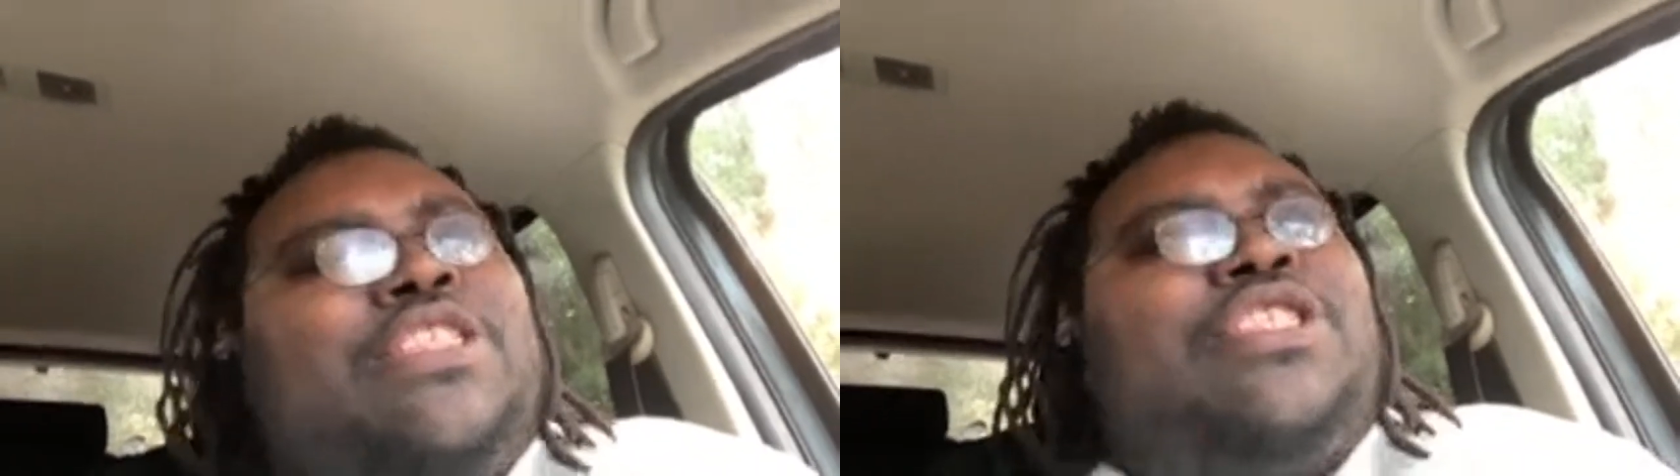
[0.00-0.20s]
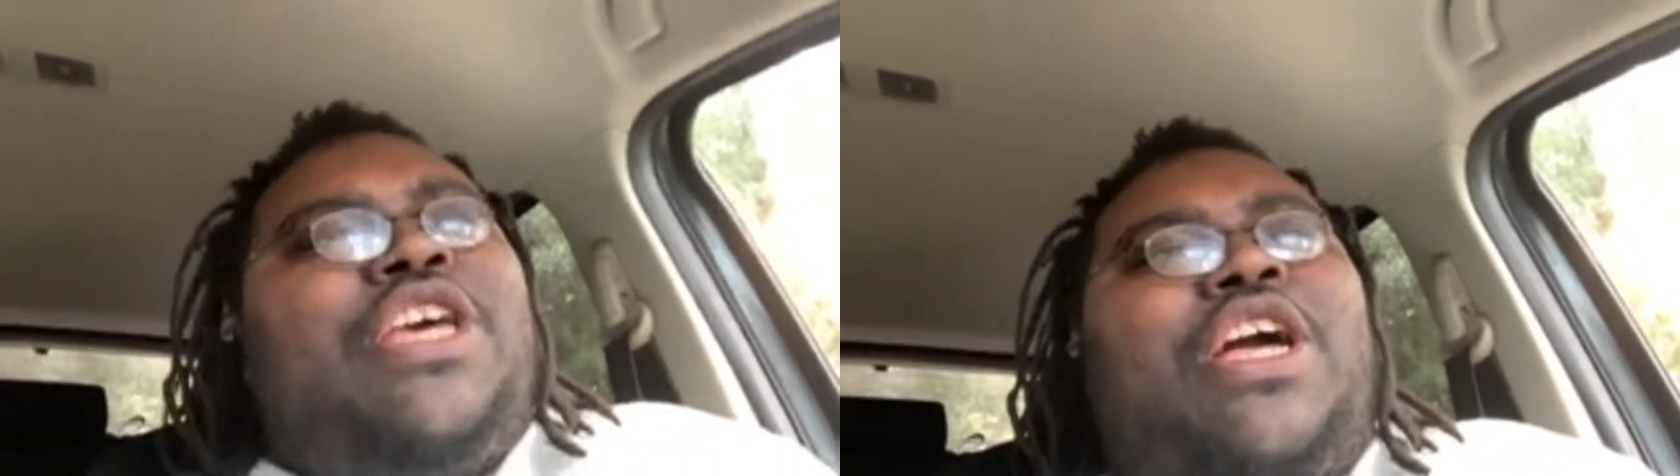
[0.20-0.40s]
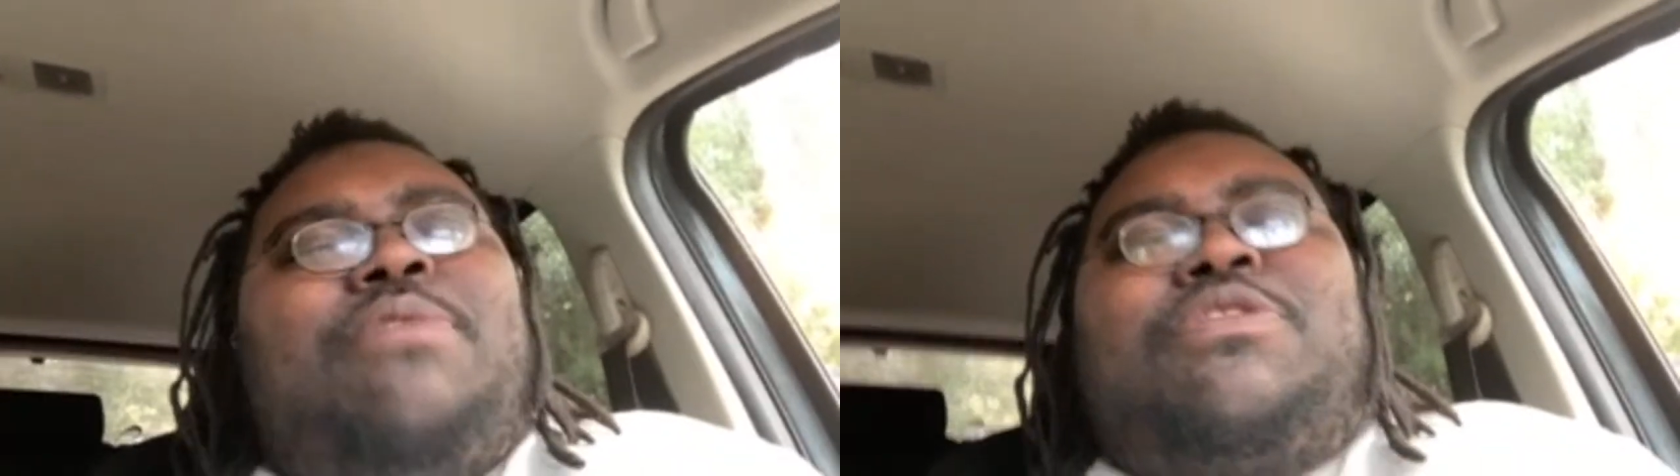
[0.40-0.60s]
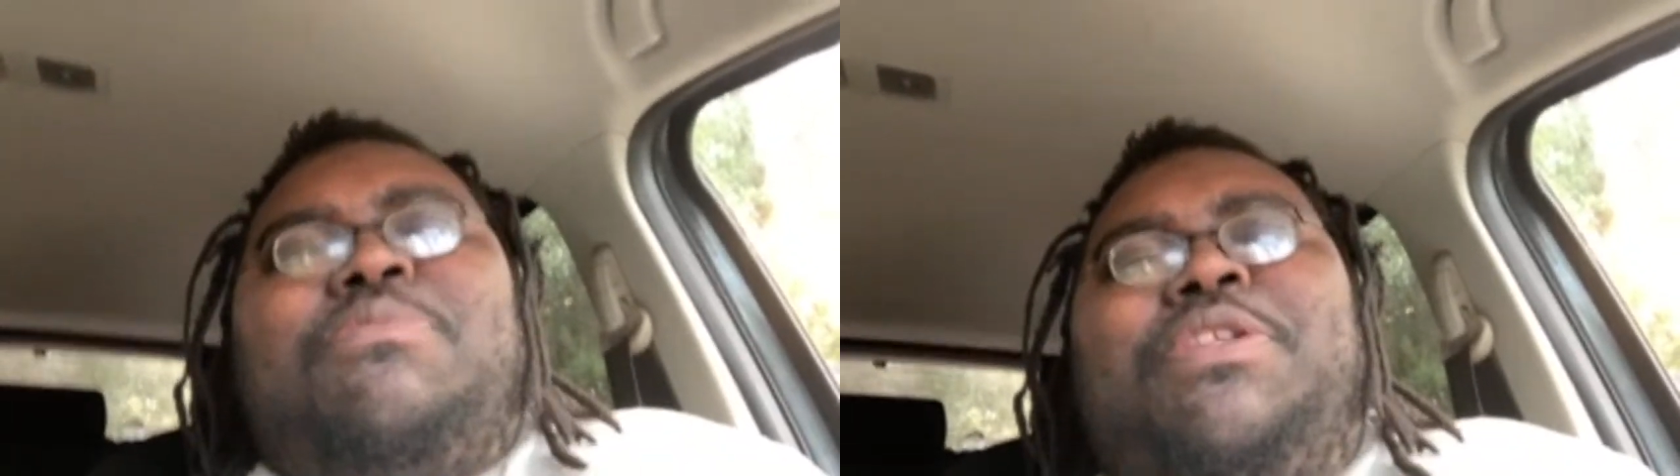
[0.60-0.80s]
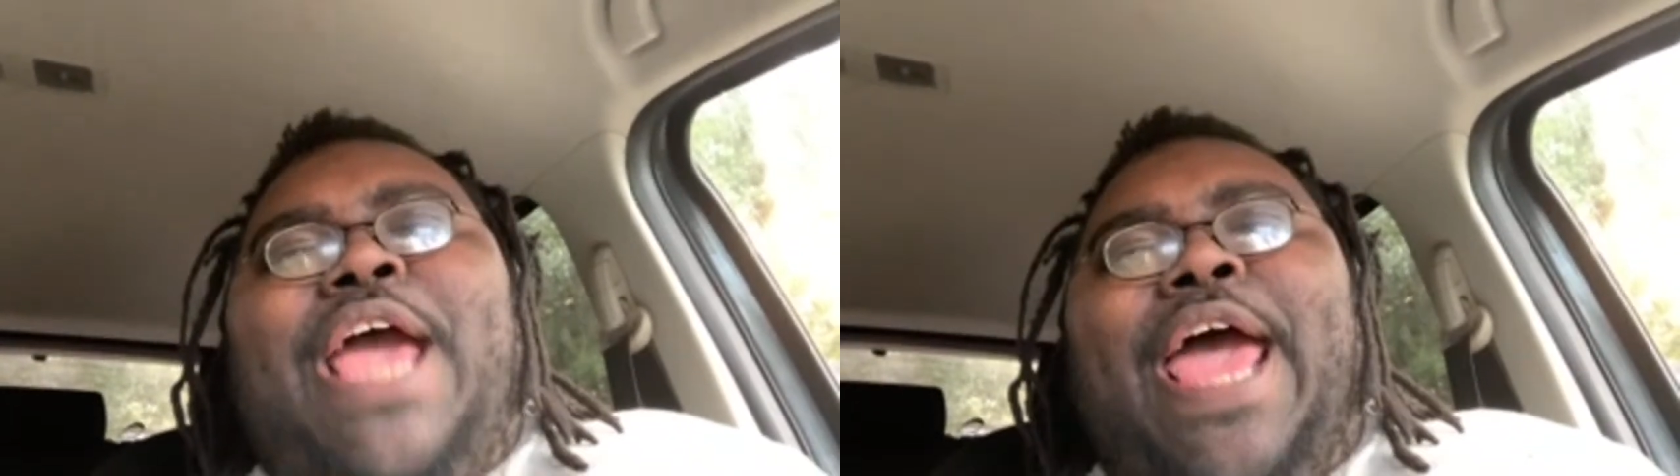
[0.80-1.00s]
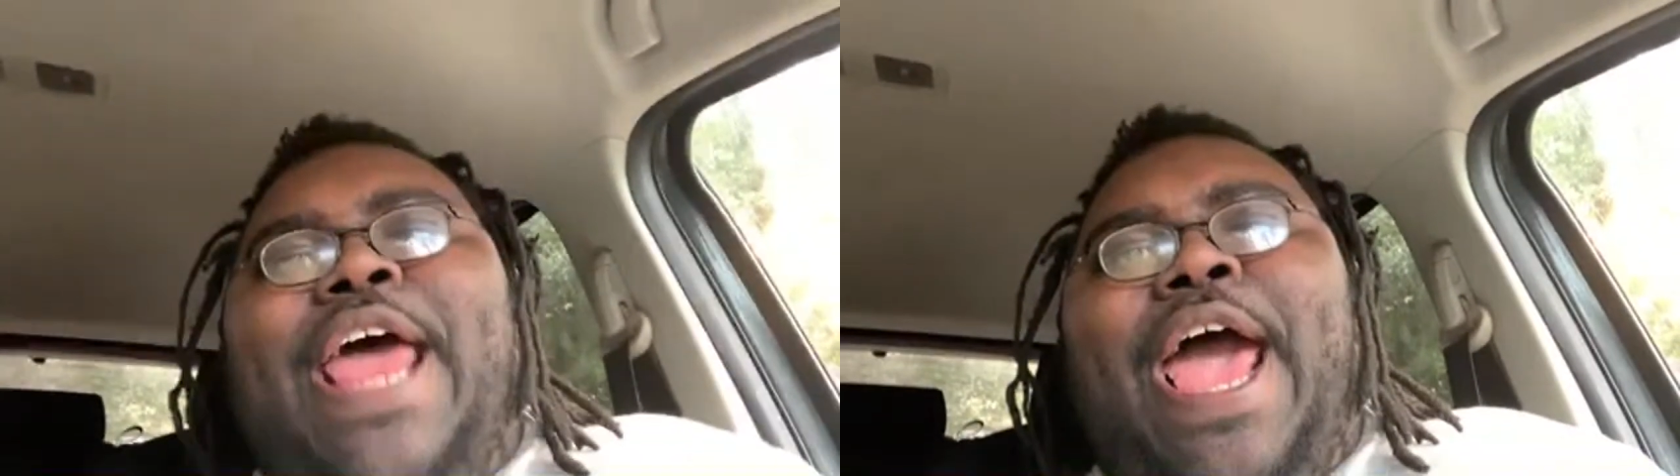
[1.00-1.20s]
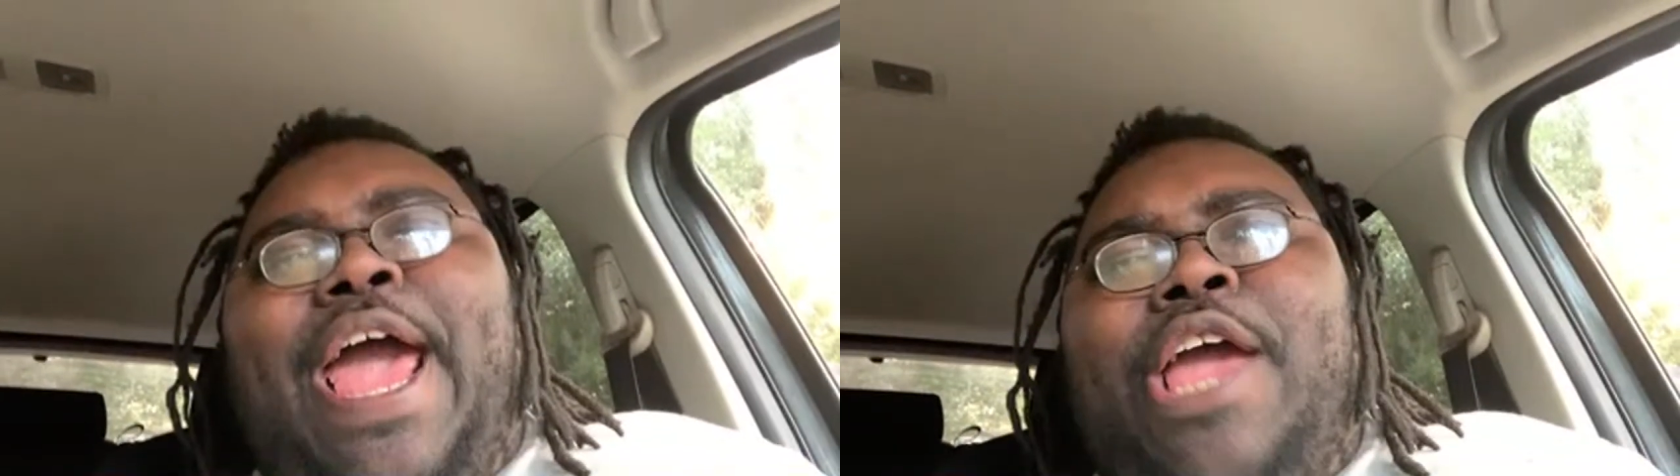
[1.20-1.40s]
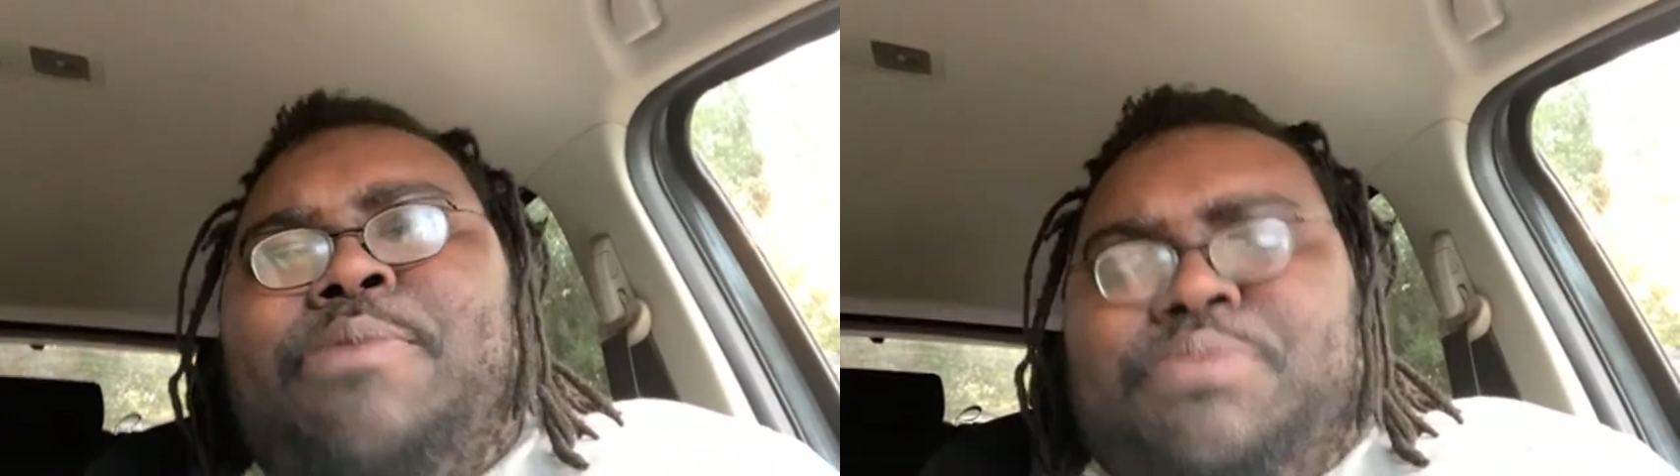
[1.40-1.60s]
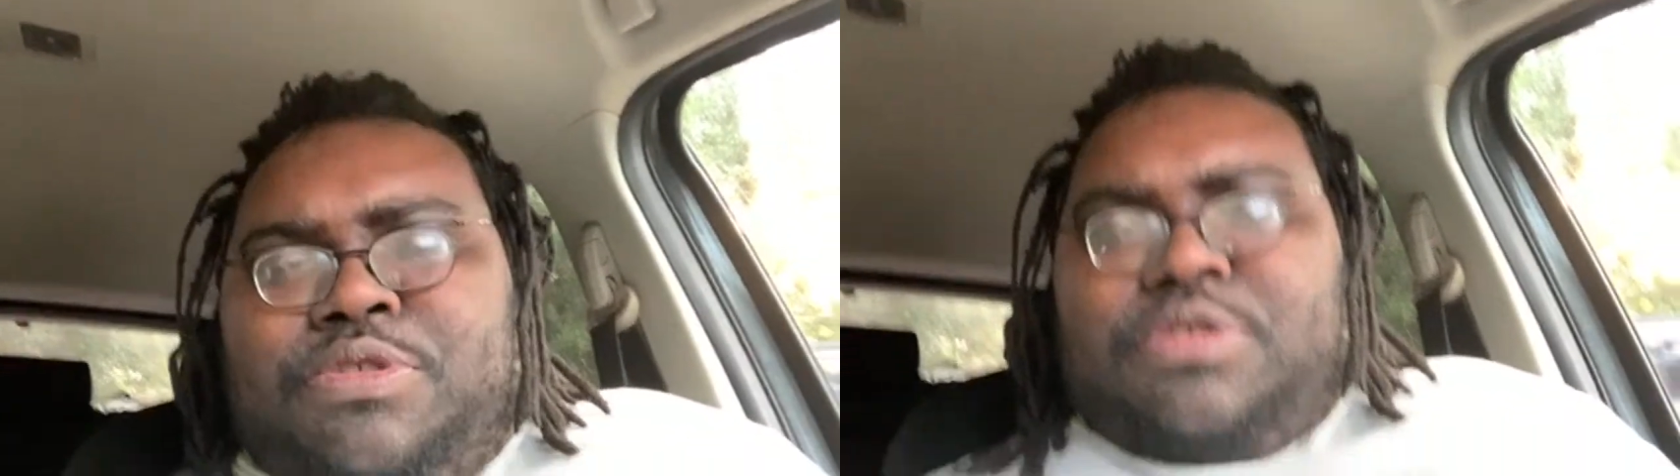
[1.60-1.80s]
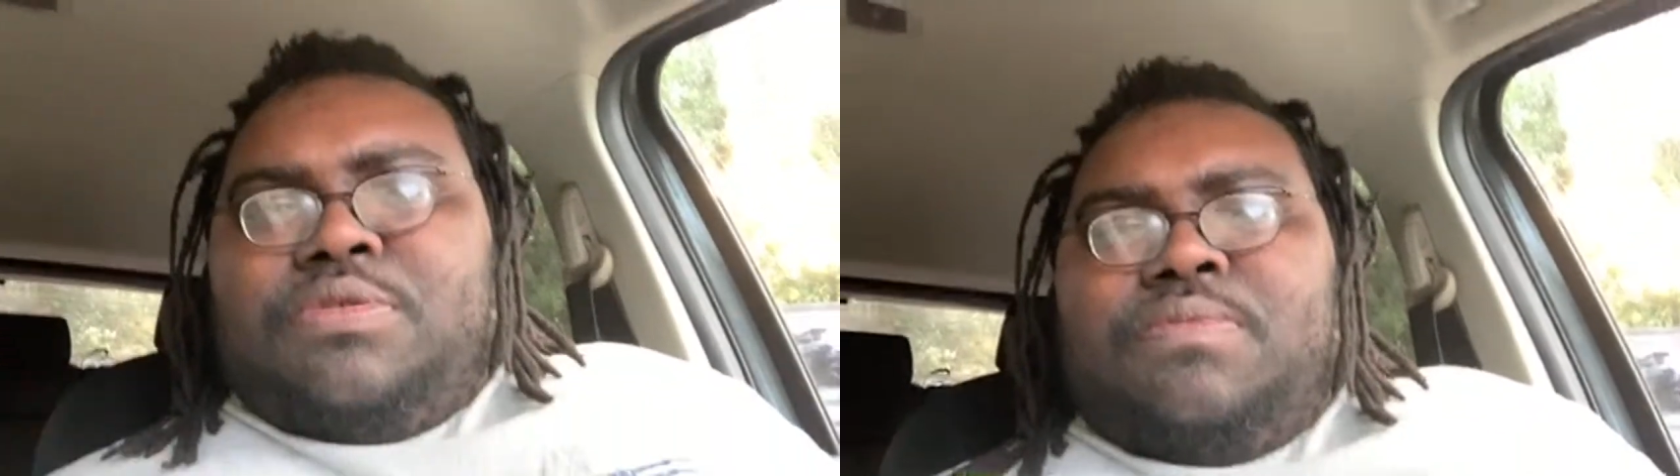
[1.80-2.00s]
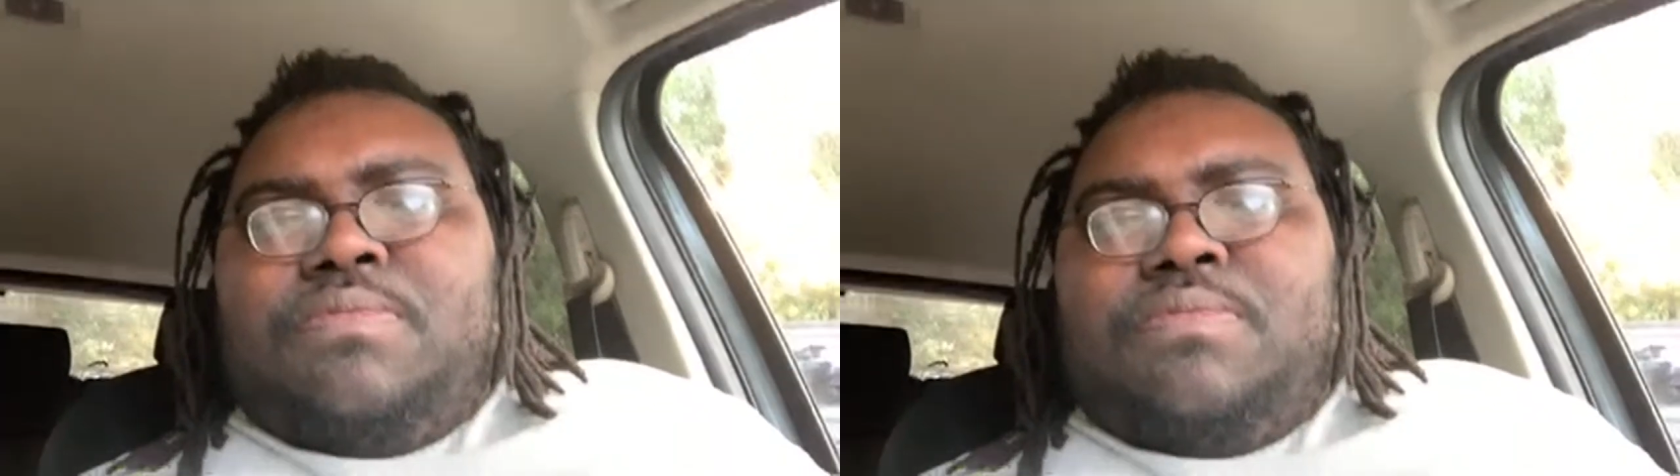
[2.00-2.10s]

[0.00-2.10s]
dig up some dead names